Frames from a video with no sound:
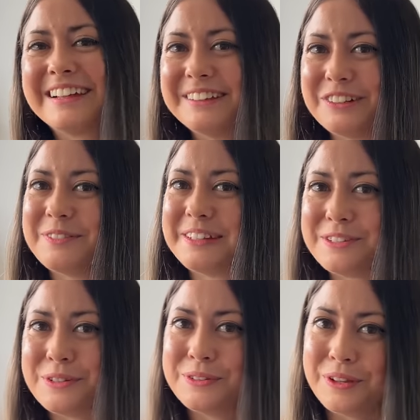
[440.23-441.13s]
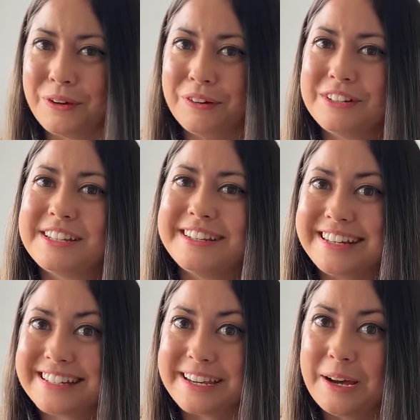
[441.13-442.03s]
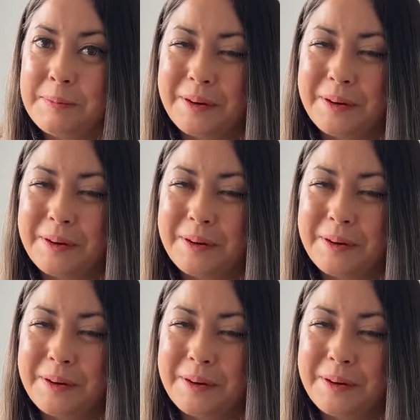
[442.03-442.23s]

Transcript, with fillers: a little bit too long to knit up.